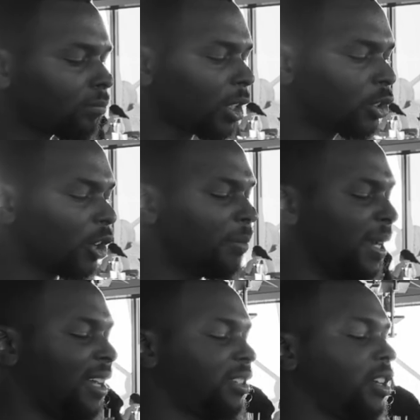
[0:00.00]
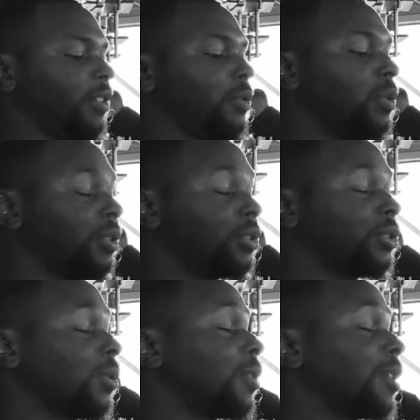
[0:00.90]
So I've been asking everyone their
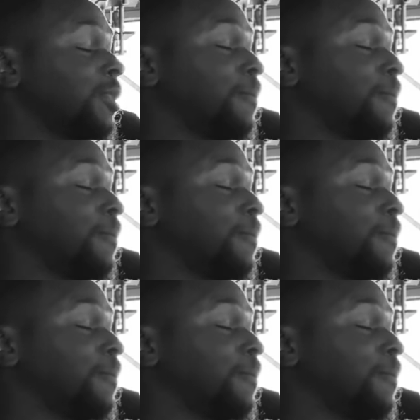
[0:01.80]
story.